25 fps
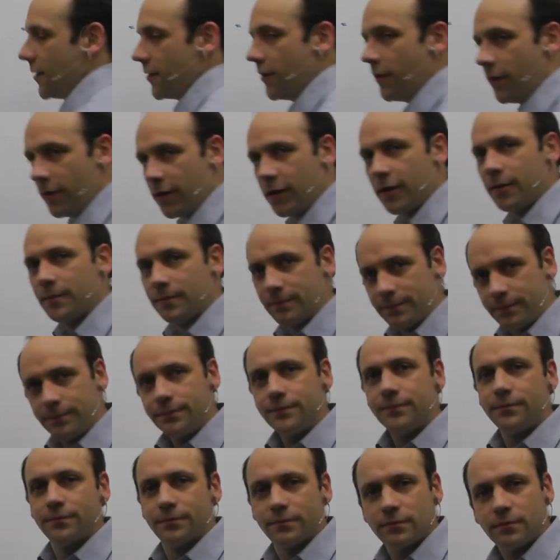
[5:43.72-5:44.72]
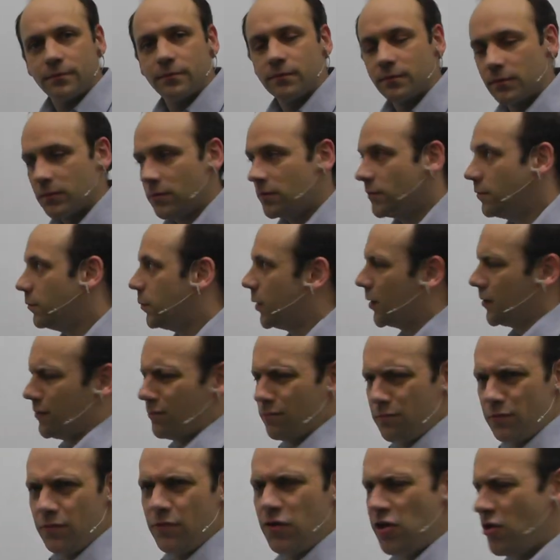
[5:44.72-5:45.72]
column, but
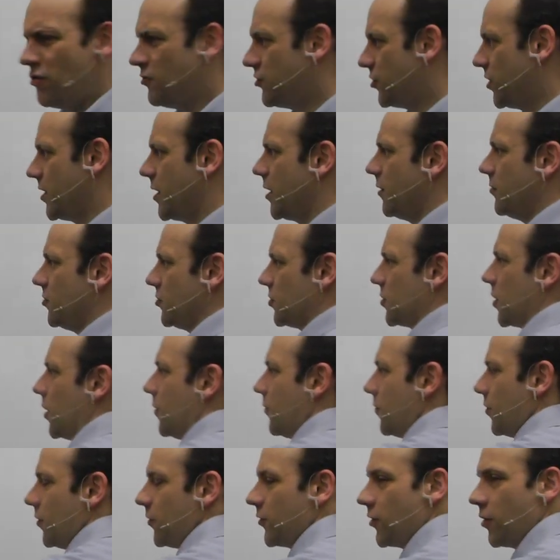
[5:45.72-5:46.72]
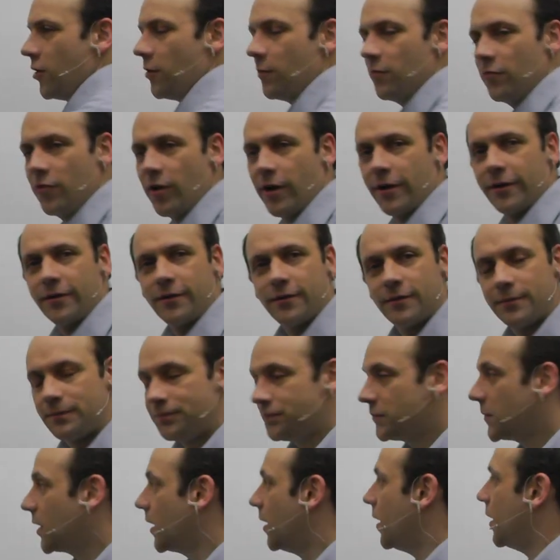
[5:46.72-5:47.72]
usually you just go for the top row.
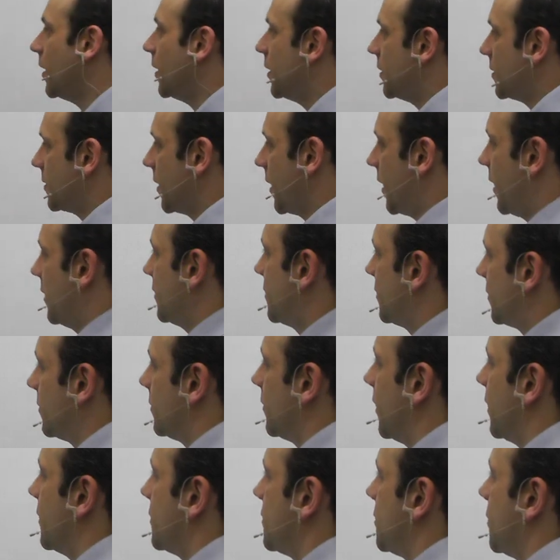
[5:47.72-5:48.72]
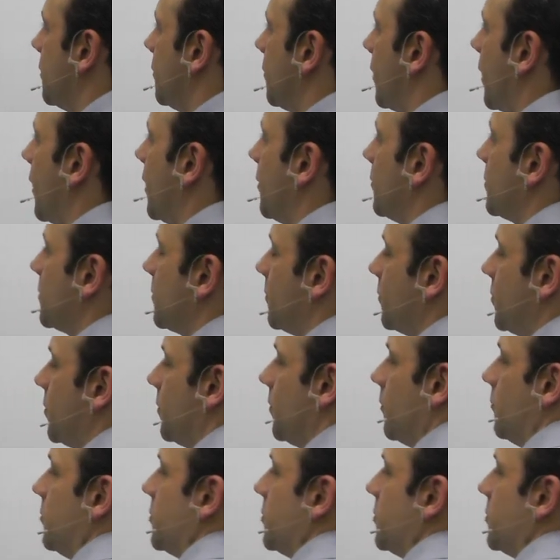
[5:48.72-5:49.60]
So let's do that. So we'll do